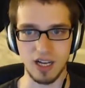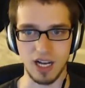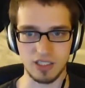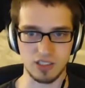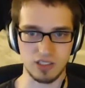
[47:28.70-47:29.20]

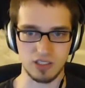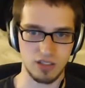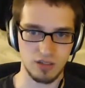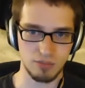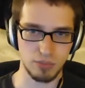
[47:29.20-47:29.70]
I just
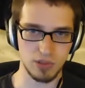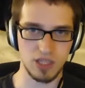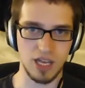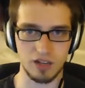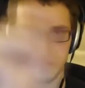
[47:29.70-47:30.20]

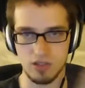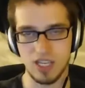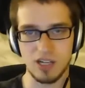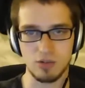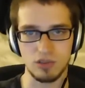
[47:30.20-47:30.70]
put that under
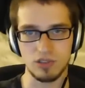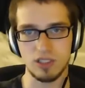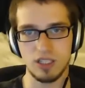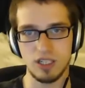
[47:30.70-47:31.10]
scheduled,